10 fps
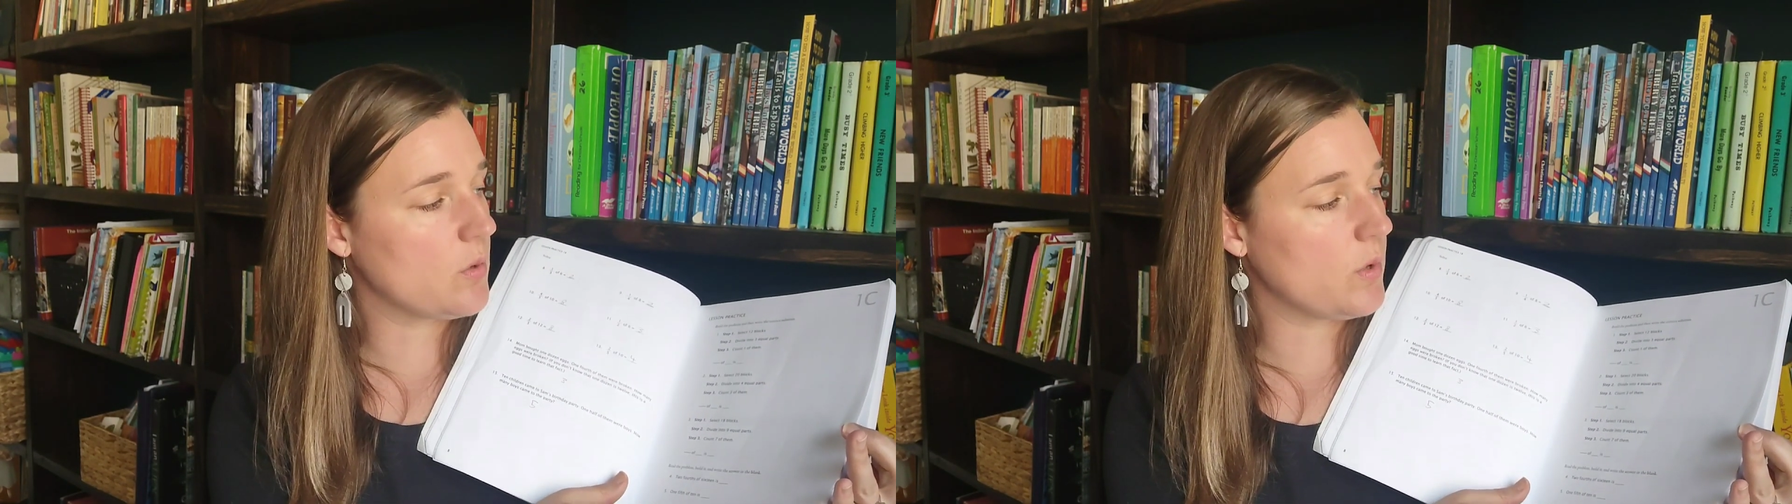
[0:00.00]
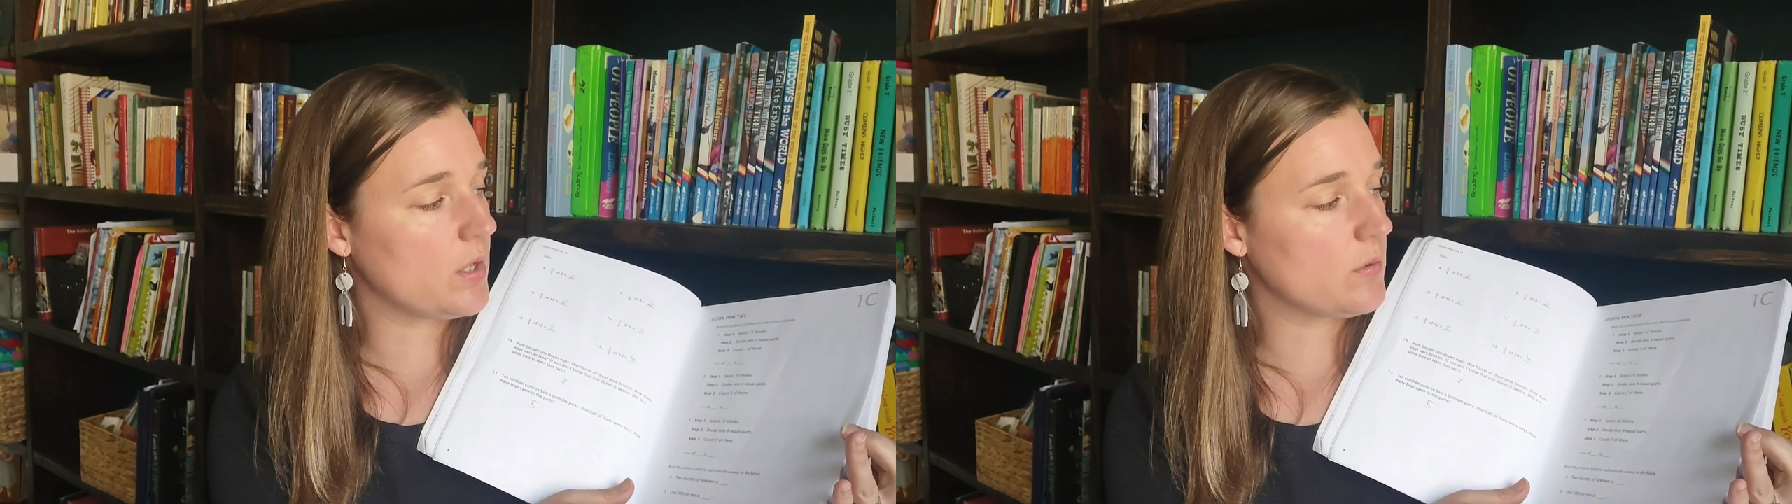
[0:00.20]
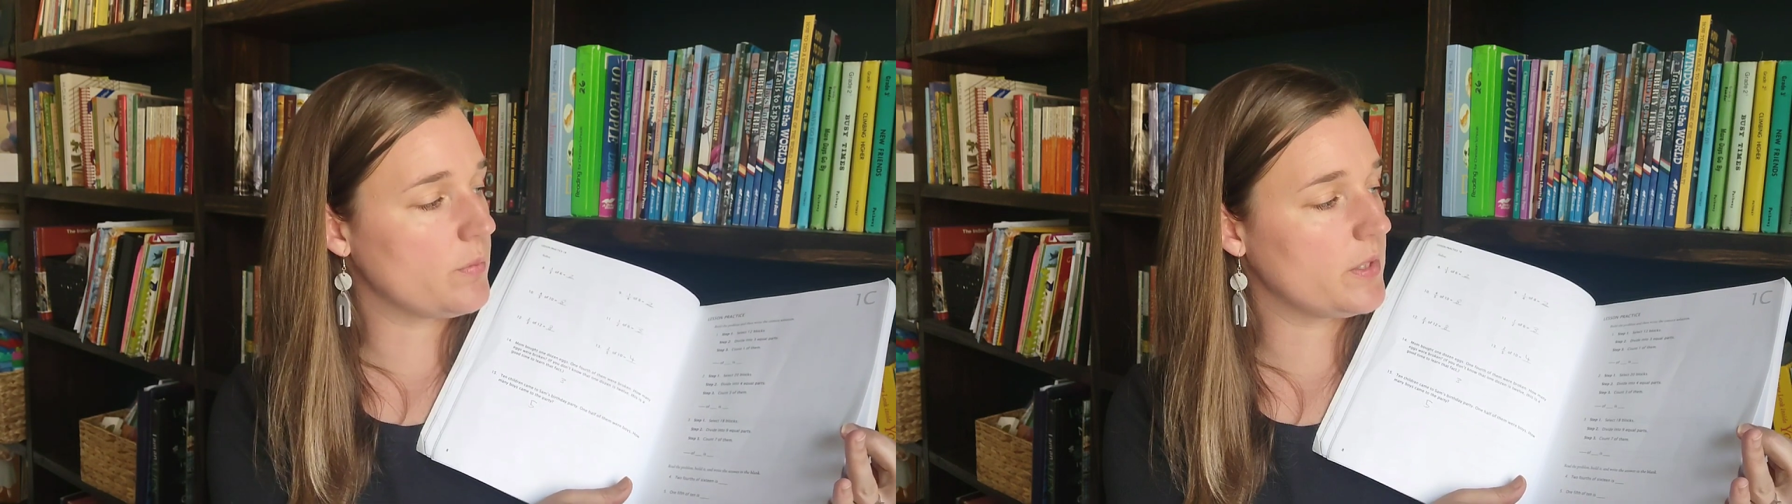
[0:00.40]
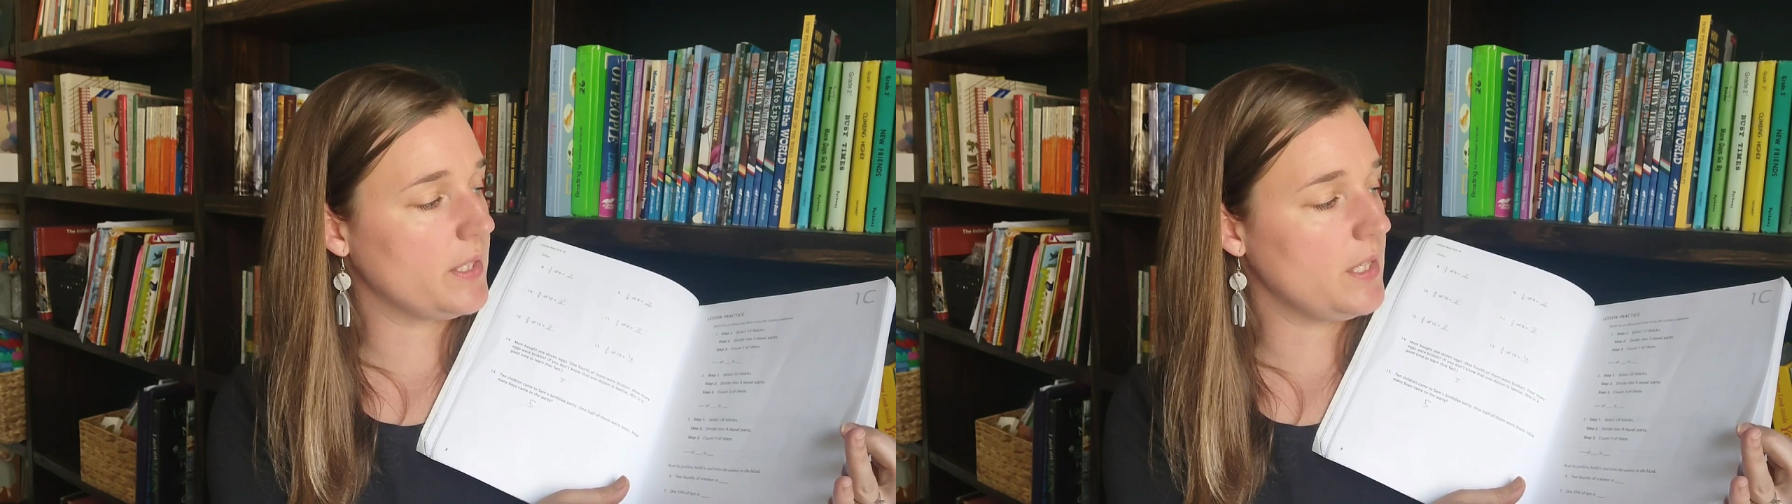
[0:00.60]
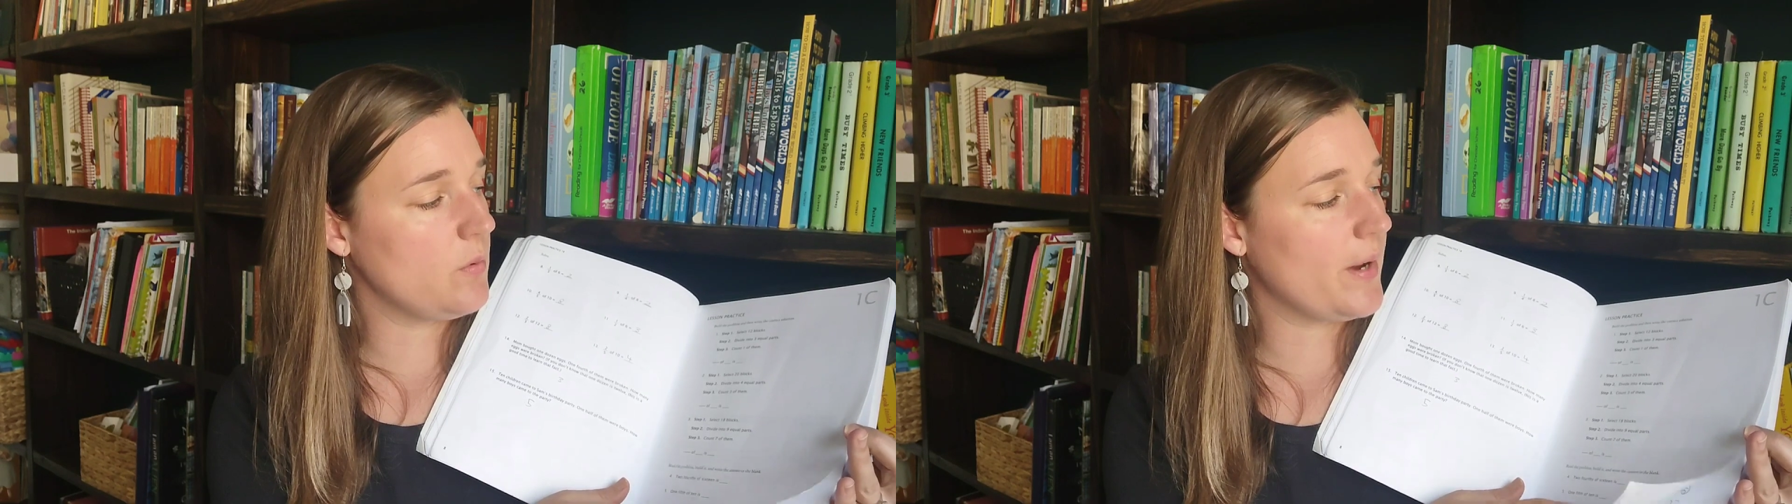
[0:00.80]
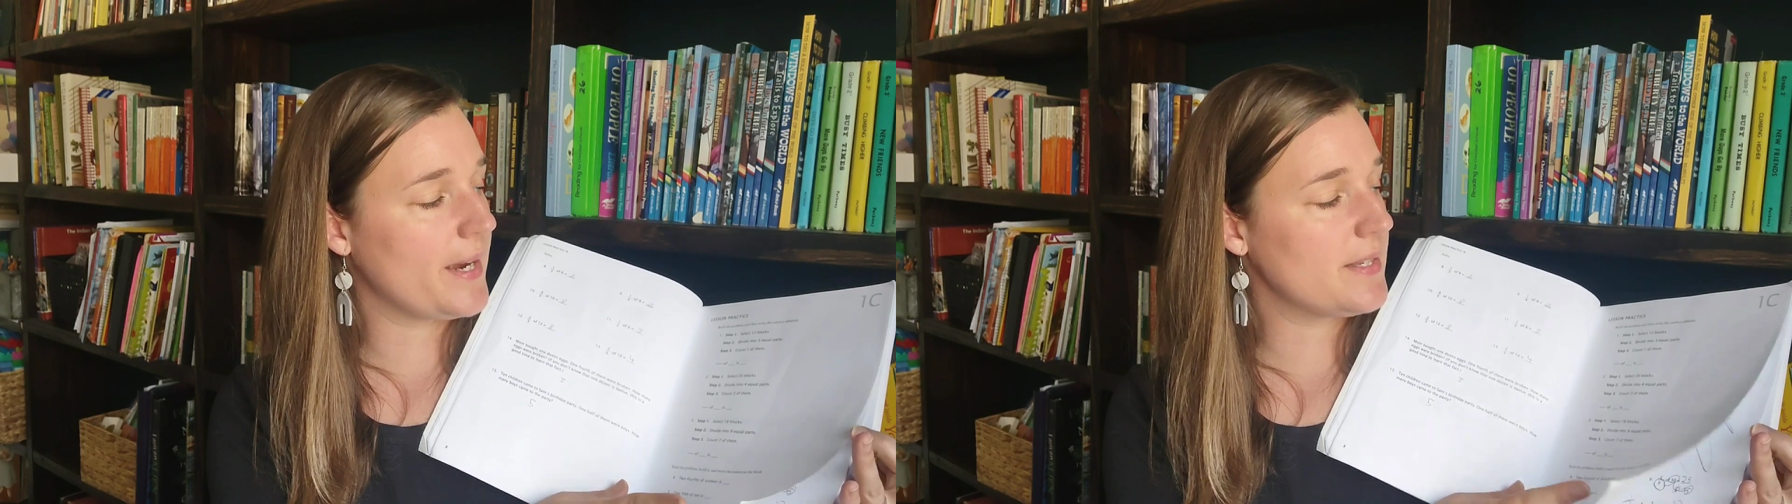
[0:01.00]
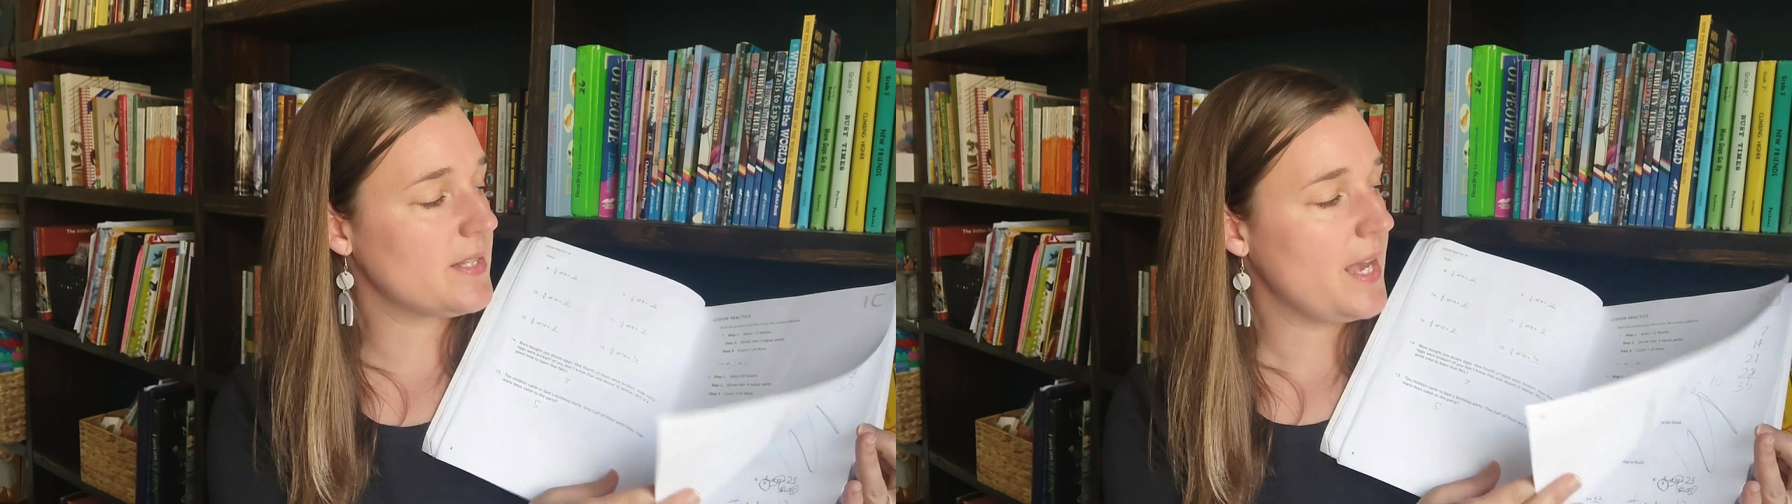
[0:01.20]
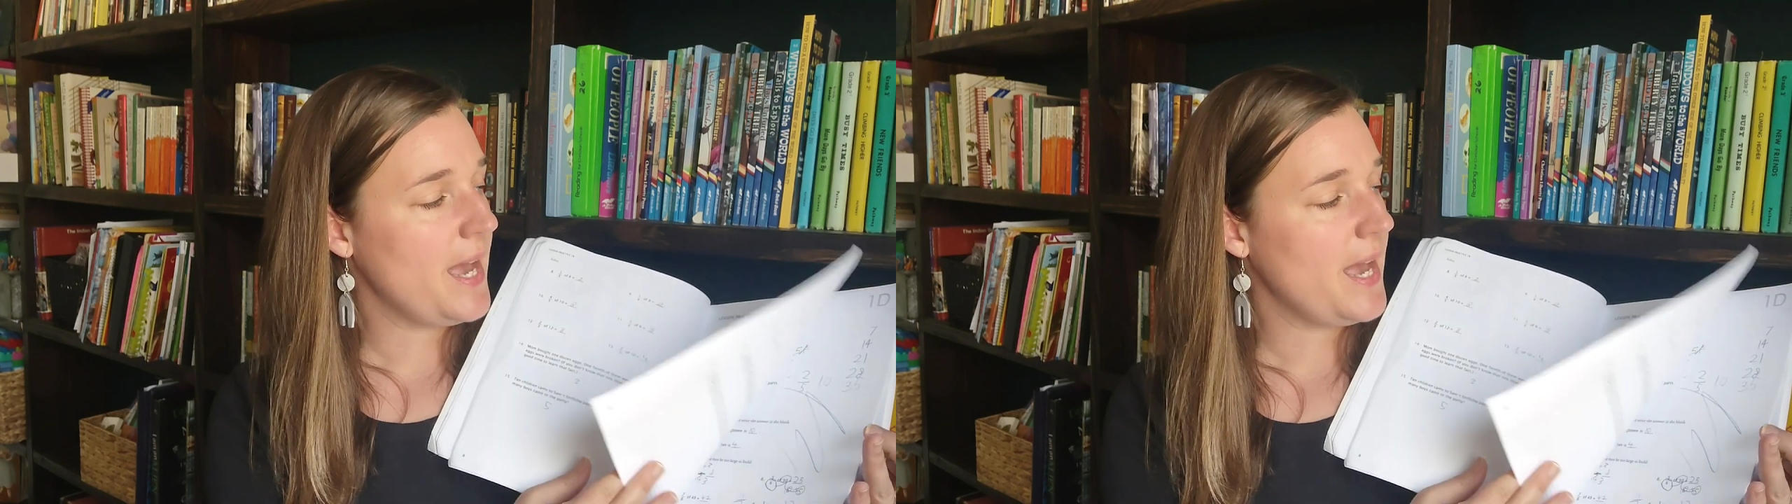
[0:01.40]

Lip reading: workbook anyways.